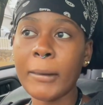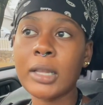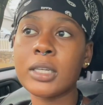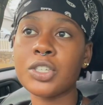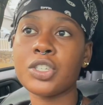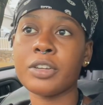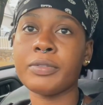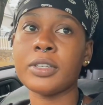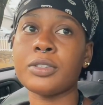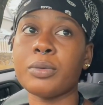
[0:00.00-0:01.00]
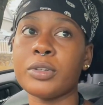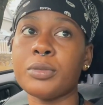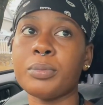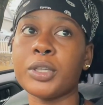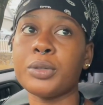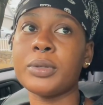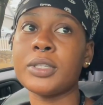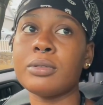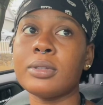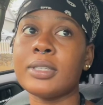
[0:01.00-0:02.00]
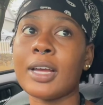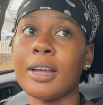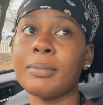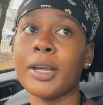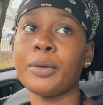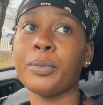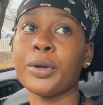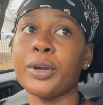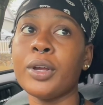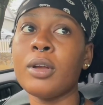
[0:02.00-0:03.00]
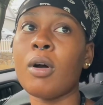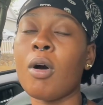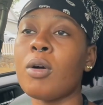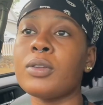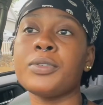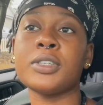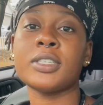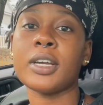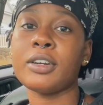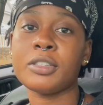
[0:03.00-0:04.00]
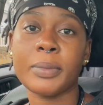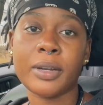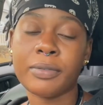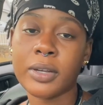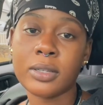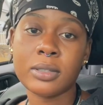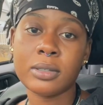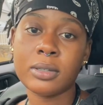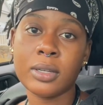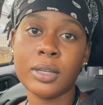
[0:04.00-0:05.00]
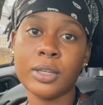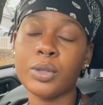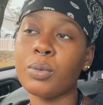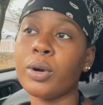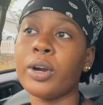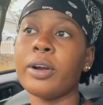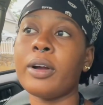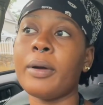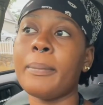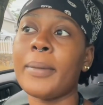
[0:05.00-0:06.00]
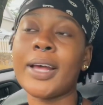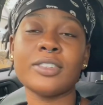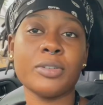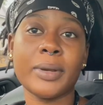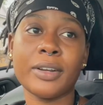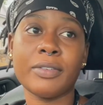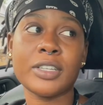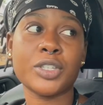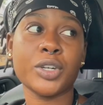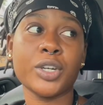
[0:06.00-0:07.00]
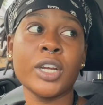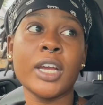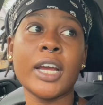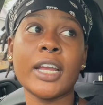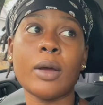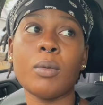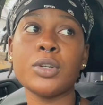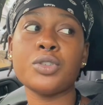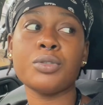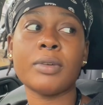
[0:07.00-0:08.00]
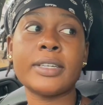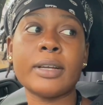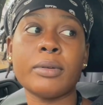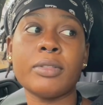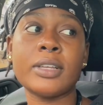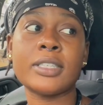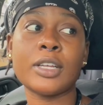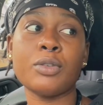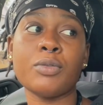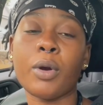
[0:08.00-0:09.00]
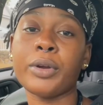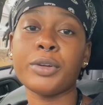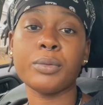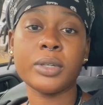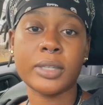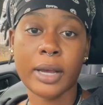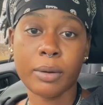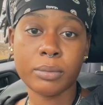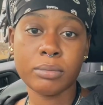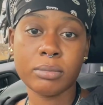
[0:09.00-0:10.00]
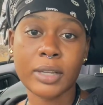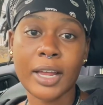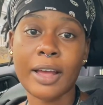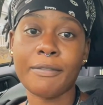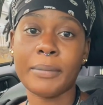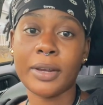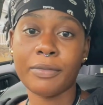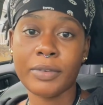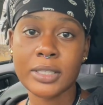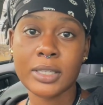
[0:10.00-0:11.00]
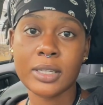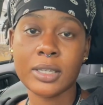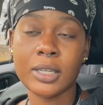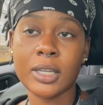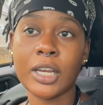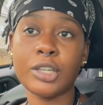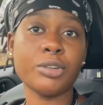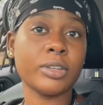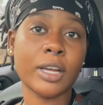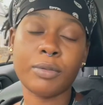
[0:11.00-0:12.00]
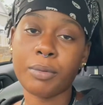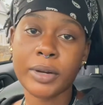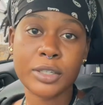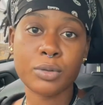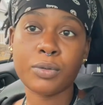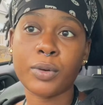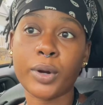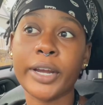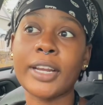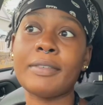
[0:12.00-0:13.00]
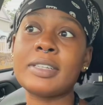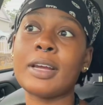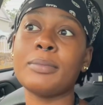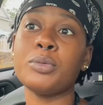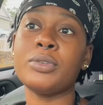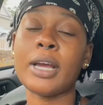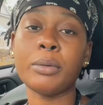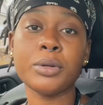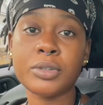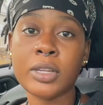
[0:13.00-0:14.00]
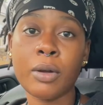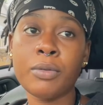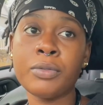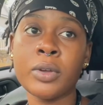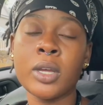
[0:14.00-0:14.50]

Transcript: this shift is going to bring you into the timeline where all of your desires manifest. You are a master manifester, and I want you to write down the things that you've already written down that have manifested in your life already so far. And every time you doubt yourself